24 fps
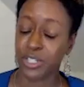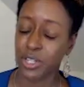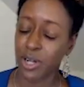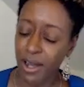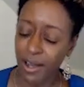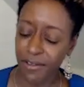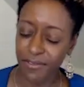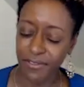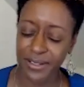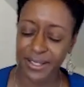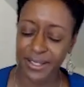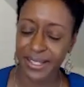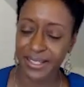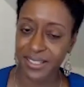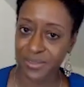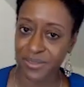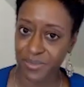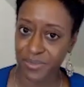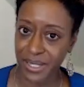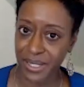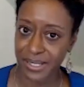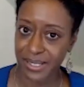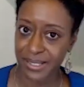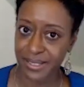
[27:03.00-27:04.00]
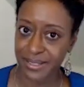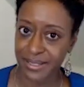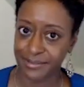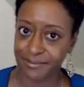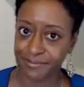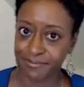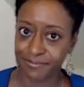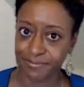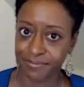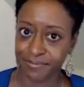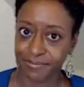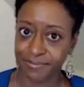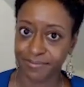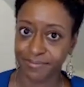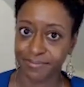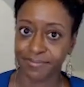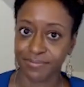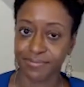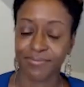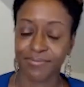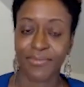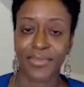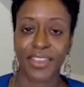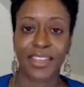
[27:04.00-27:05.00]
often gets missed.
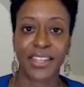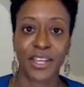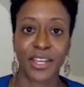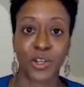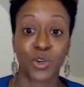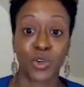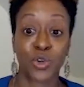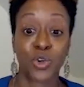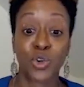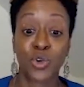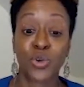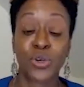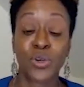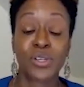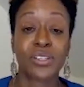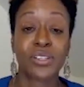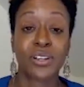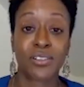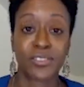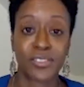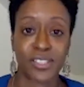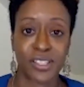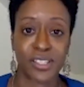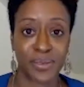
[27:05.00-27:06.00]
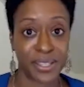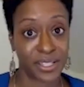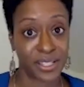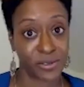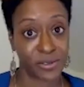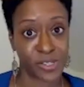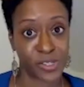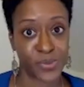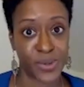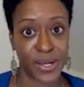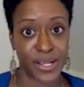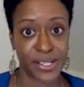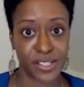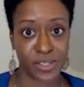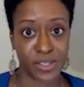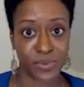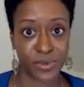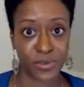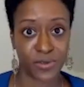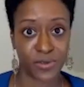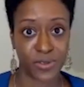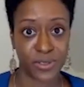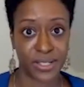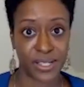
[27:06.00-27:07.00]
Like, who is ultimately
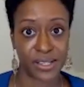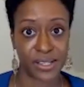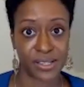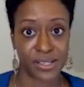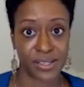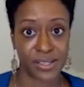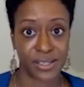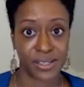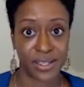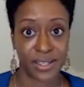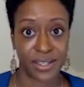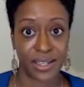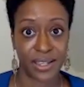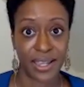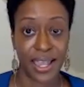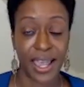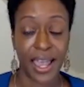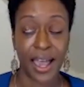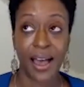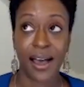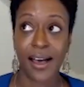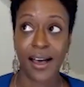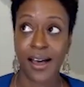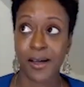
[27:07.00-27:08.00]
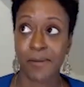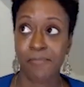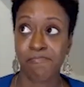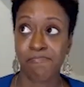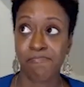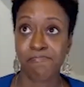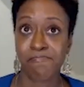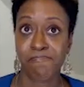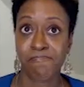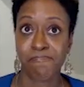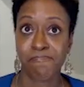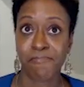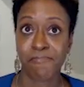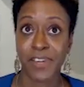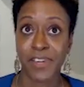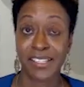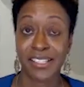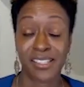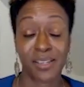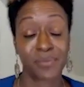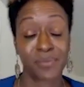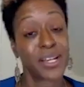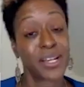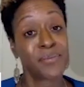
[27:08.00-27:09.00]
responsible for this? And
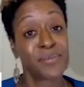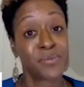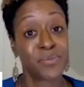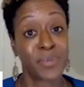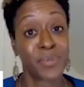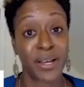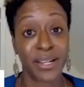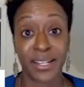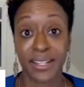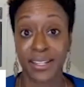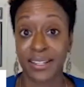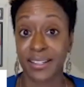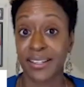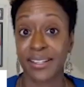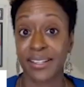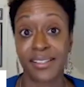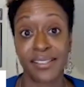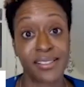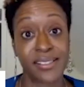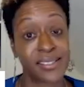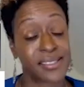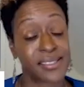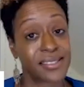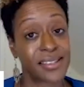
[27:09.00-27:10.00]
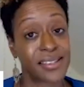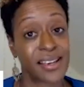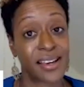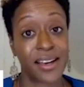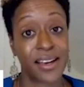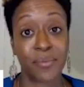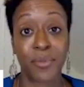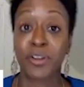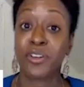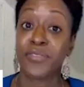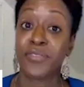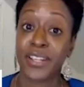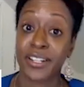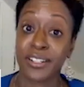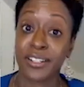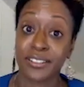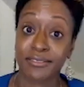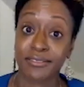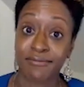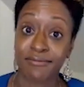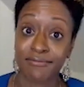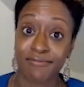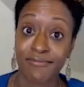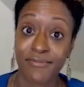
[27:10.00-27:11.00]
sometimes money is a motivator.
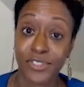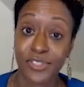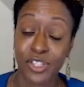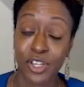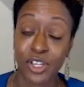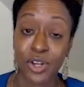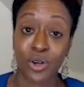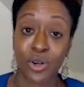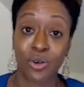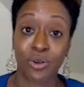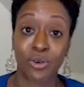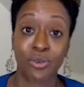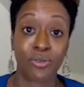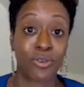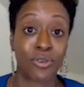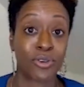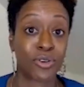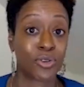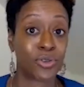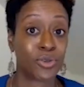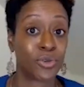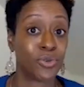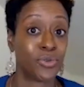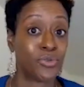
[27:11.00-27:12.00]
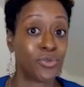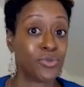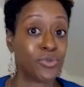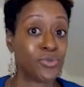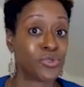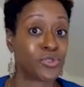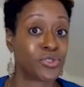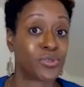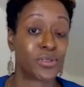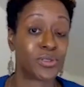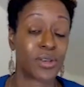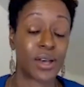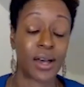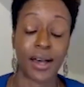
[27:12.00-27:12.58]
So whose